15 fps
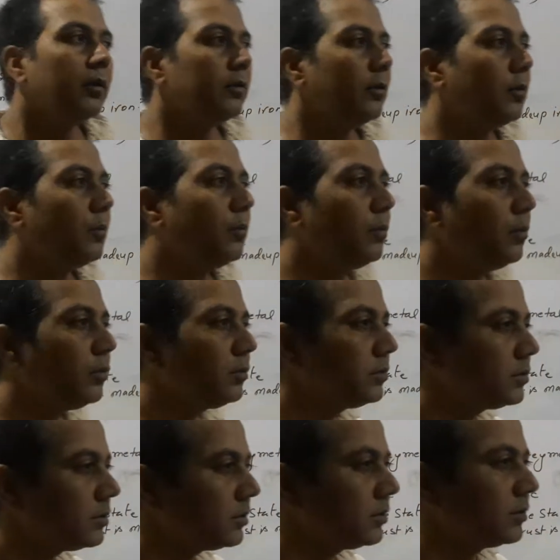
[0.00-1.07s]
the
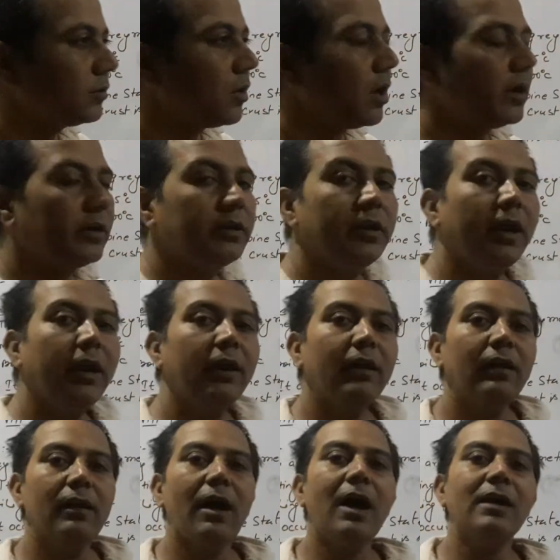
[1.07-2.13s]
ores
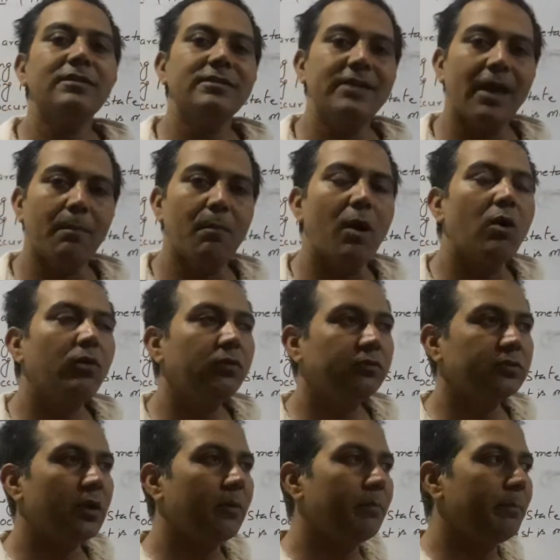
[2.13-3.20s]
contain large
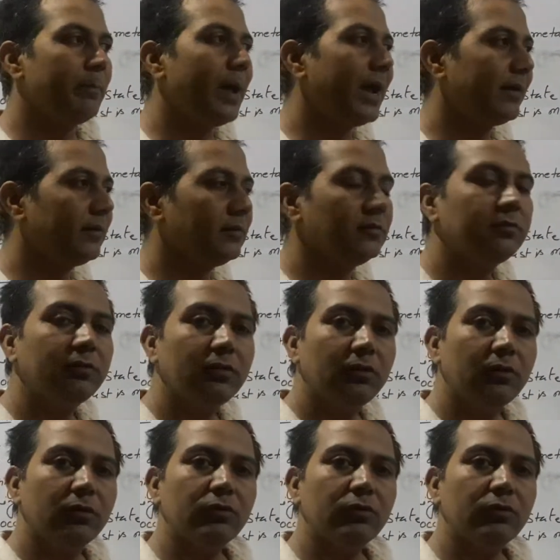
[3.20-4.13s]
amounts of metal